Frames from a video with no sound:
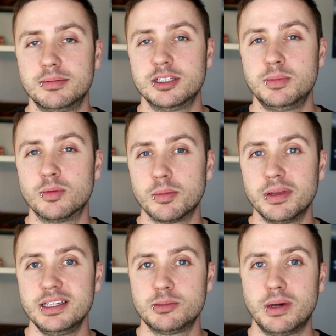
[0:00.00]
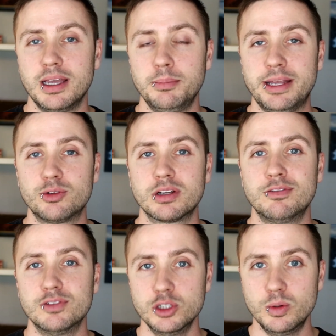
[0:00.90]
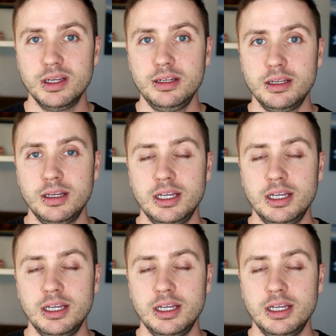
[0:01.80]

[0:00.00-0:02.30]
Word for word: has been replaced by a metric fluid